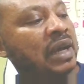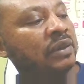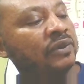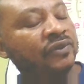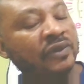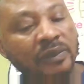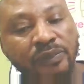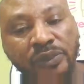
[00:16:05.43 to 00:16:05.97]
look
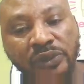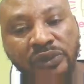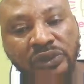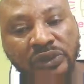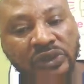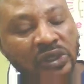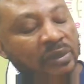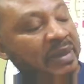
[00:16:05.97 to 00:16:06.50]
for
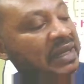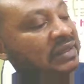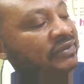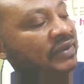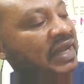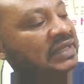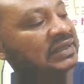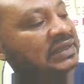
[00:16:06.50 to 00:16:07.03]
Bluetooth on my
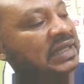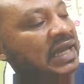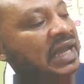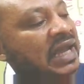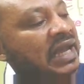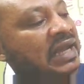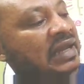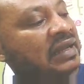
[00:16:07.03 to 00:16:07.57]
device
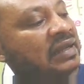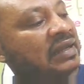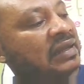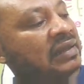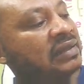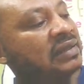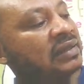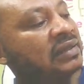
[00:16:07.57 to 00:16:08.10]
here.
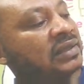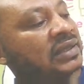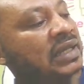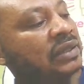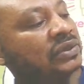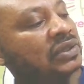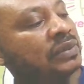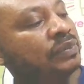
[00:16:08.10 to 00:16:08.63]
See,
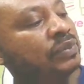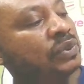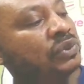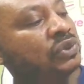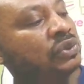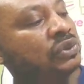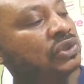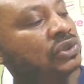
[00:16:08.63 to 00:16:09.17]
I'll see
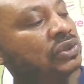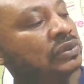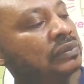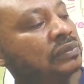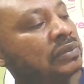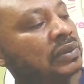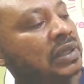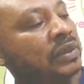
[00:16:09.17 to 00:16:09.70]
Bluetooth.
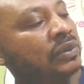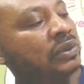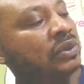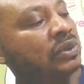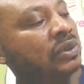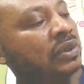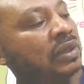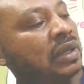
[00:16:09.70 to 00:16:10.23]
Here we
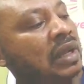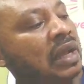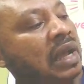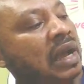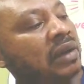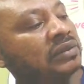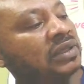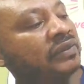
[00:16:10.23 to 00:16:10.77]
go.
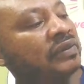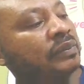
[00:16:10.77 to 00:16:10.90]
I'll check for